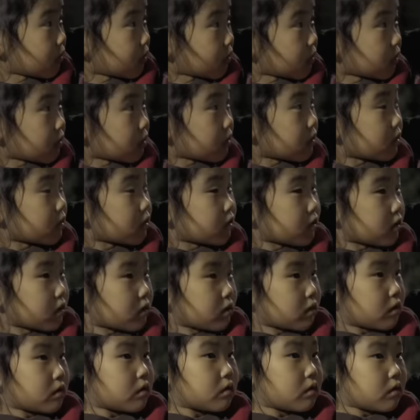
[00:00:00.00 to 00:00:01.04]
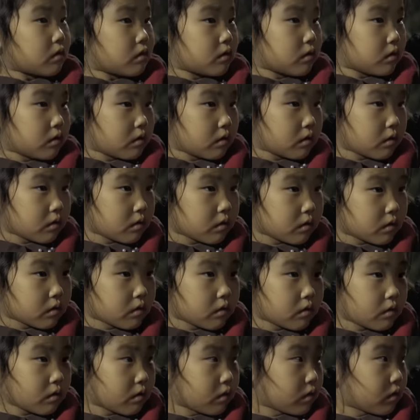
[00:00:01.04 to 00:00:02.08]

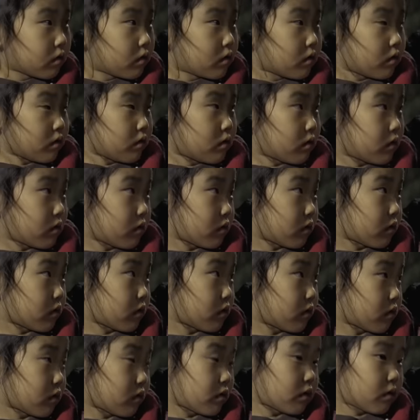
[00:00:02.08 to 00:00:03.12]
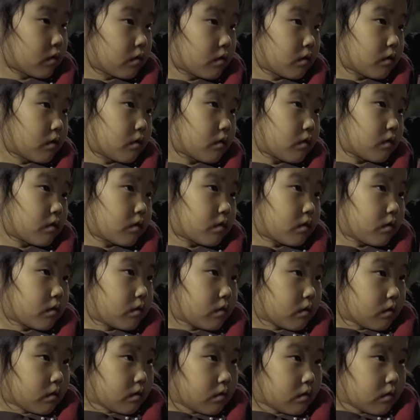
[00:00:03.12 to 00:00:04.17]

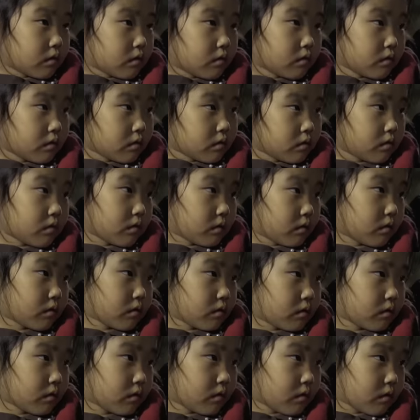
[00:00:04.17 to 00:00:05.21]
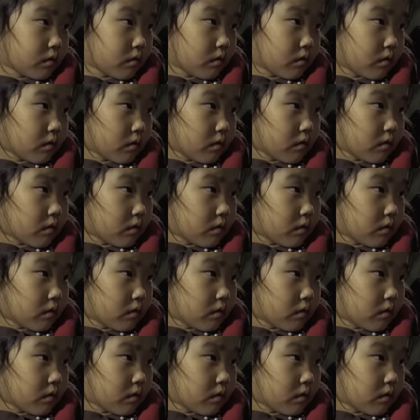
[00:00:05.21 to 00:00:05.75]
No words are spoken by the person on screen.